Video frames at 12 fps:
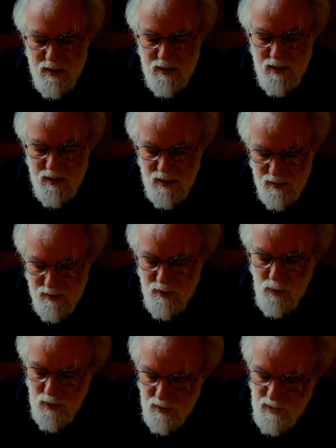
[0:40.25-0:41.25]
Let the
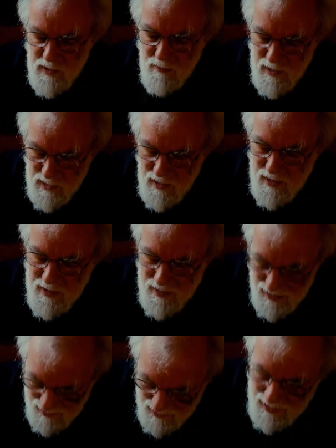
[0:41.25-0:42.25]
words
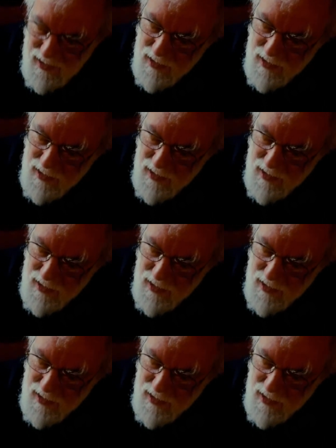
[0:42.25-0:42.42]
resonate, take